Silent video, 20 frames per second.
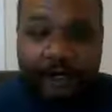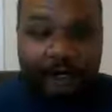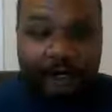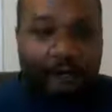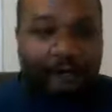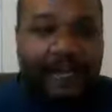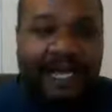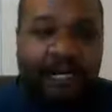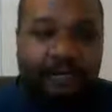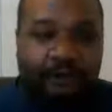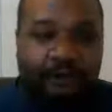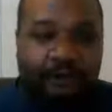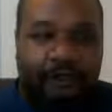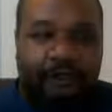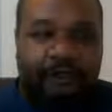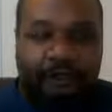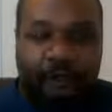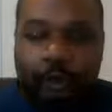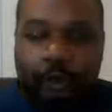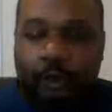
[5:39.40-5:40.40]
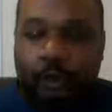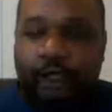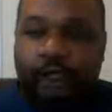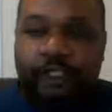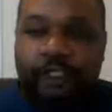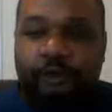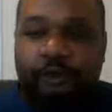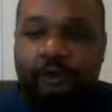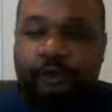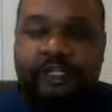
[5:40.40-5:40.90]
amount of
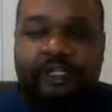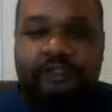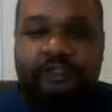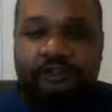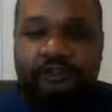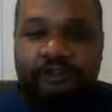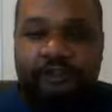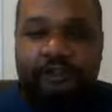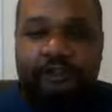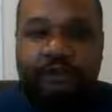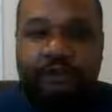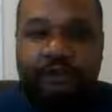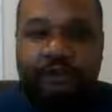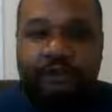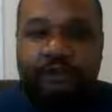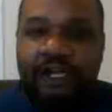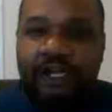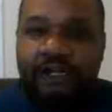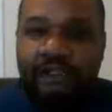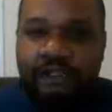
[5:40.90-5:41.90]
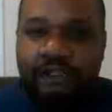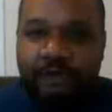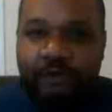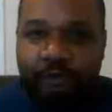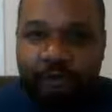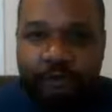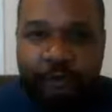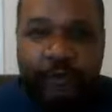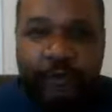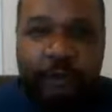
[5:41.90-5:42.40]
work you can do to
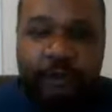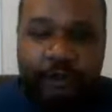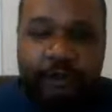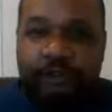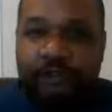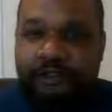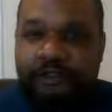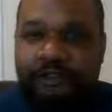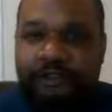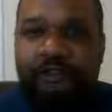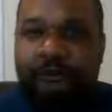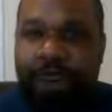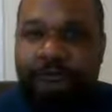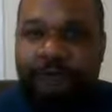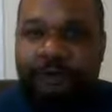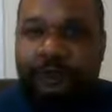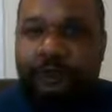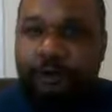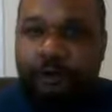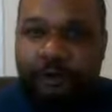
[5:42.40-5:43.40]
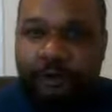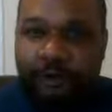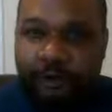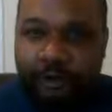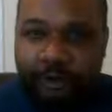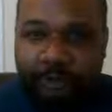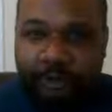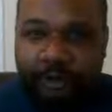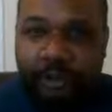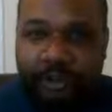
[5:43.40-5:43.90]
row yourself forward
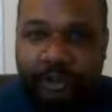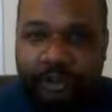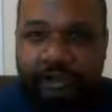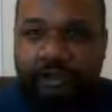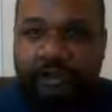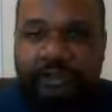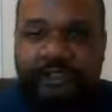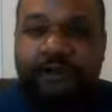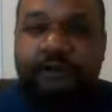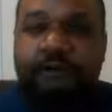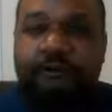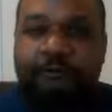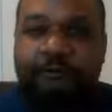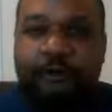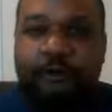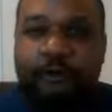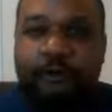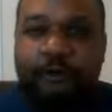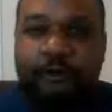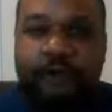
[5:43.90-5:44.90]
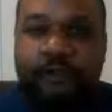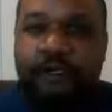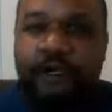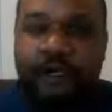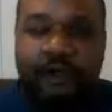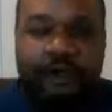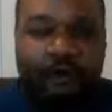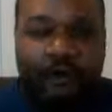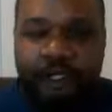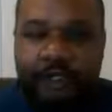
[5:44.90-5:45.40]
or push yourself forward
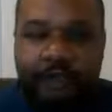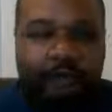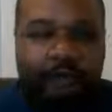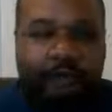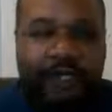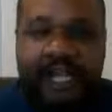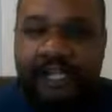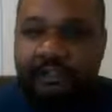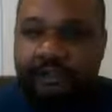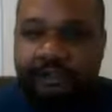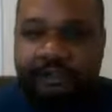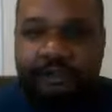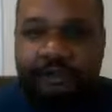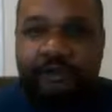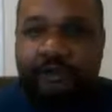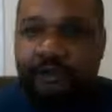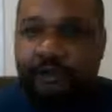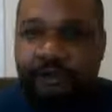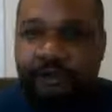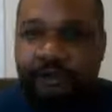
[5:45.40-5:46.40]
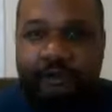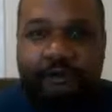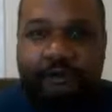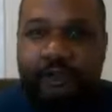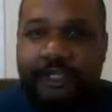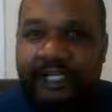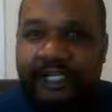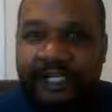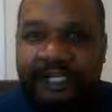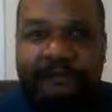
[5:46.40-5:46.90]
when you've got 2,
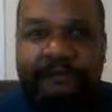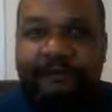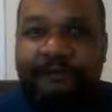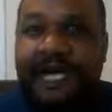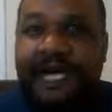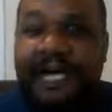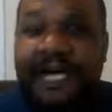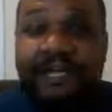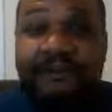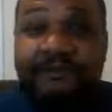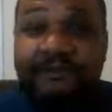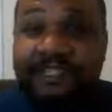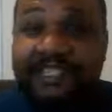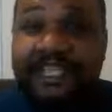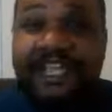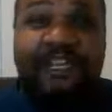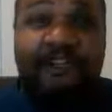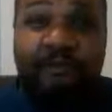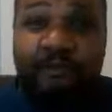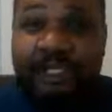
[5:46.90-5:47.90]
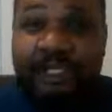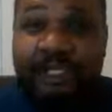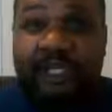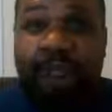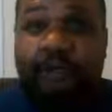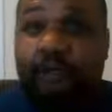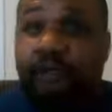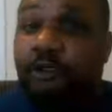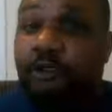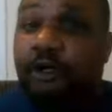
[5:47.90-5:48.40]
3, 5, 10
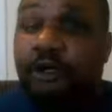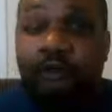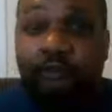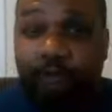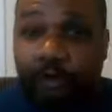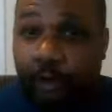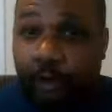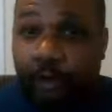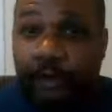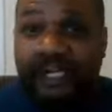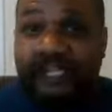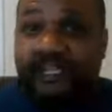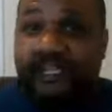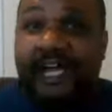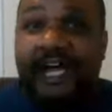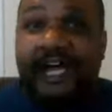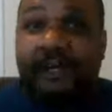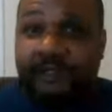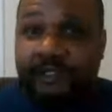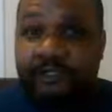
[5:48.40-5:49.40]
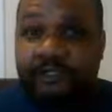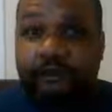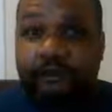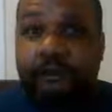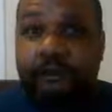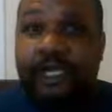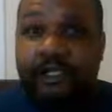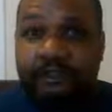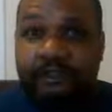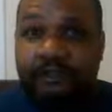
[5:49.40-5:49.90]
people rowing in the opposite
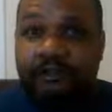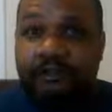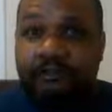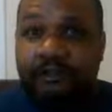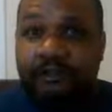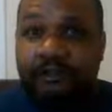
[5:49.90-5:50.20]
direction.